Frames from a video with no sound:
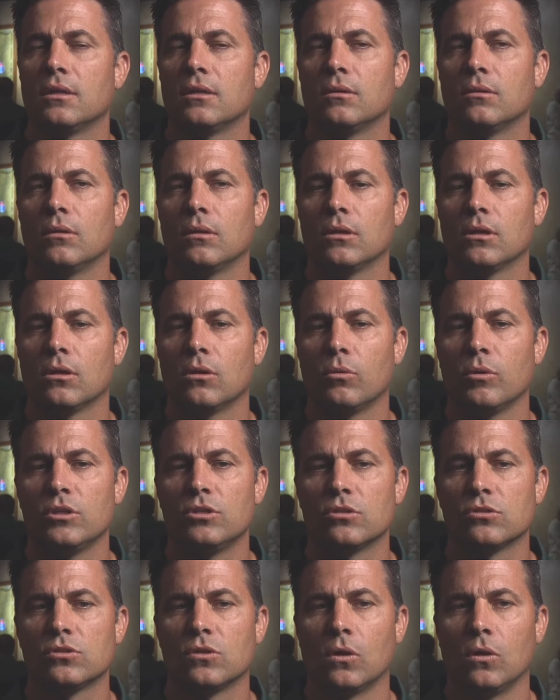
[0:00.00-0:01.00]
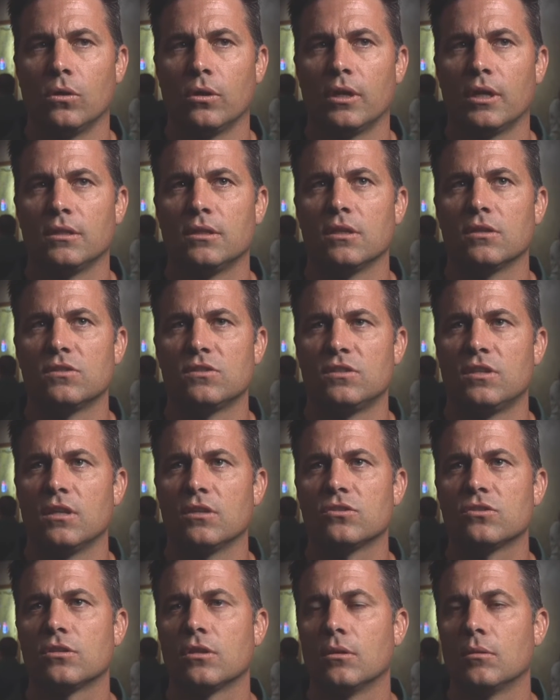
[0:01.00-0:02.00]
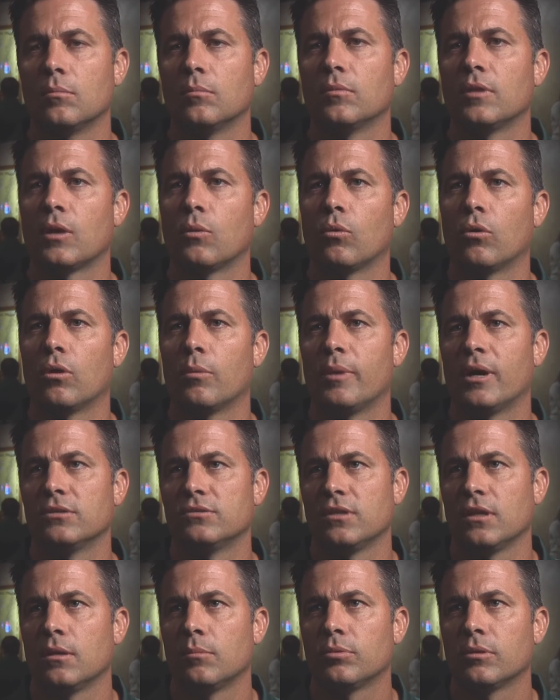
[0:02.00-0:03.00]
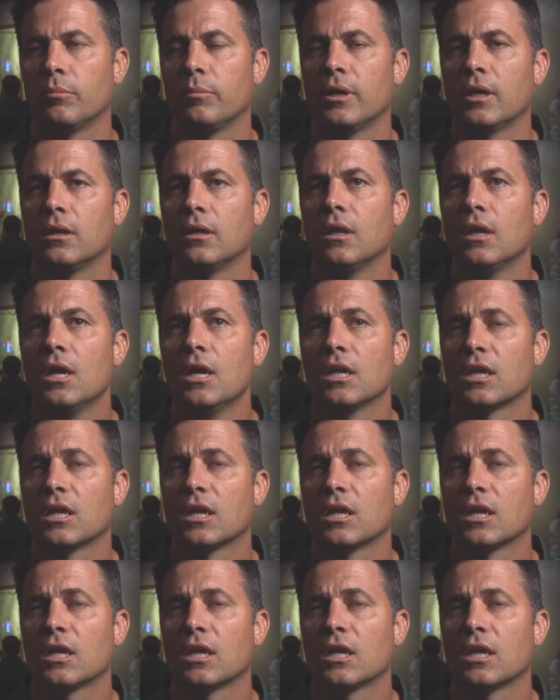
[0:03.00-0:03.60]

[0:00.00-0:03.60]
and you know, we just told her that this system that we're about to implement